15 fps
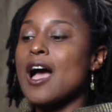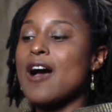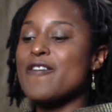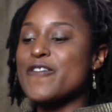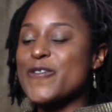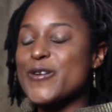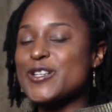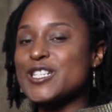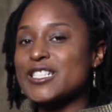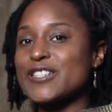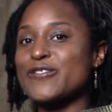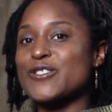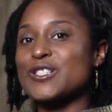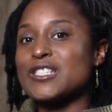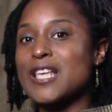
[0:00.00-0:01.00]
Unfortunately,
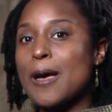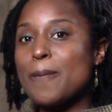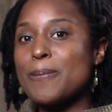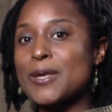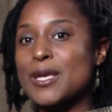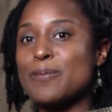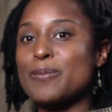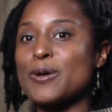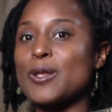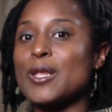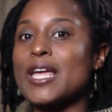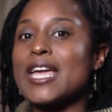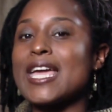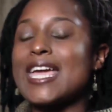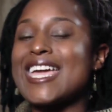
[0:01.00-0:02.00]
for some
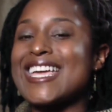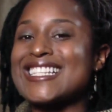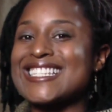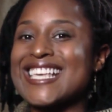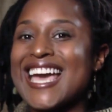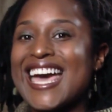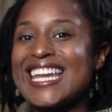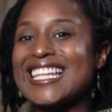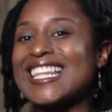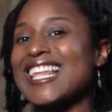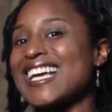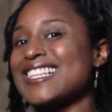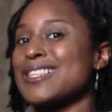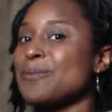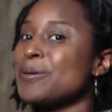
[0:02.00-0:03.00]
people, it's kind of
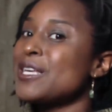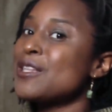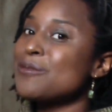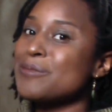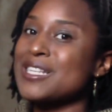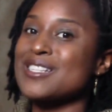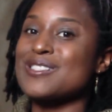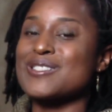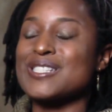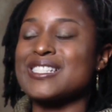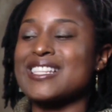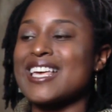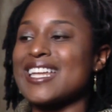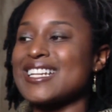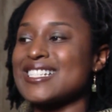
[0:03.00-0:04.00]
like the pill mills in
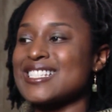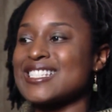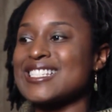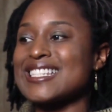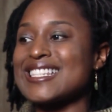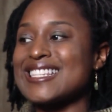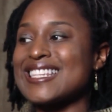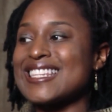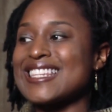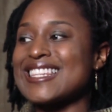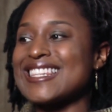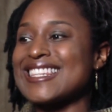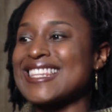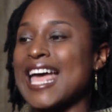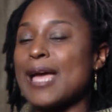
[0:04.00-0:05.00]
that it's
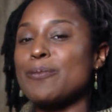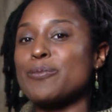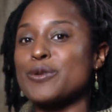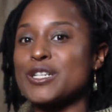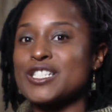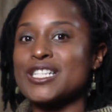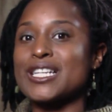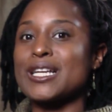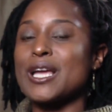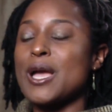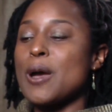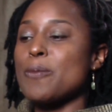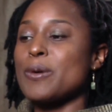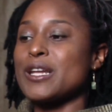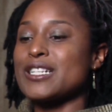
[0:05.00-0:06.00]
not bridging,
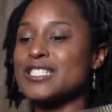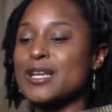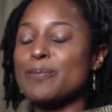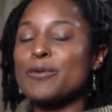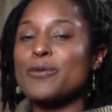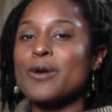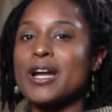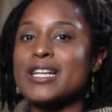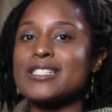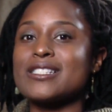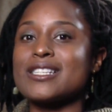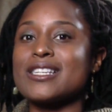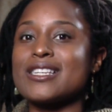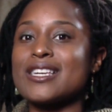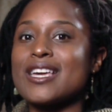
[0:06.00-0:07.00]
but a
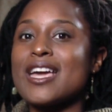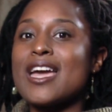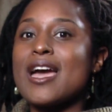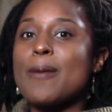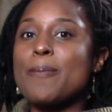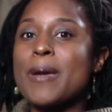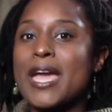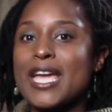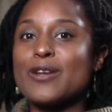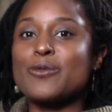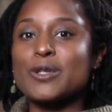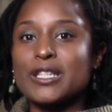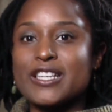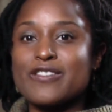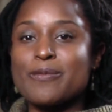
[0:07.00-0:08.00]
temporizing pain
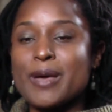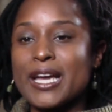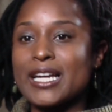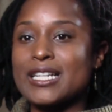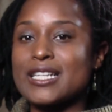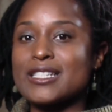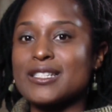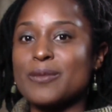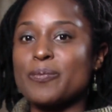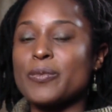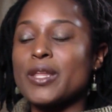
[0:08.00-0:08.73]
relief mechanism.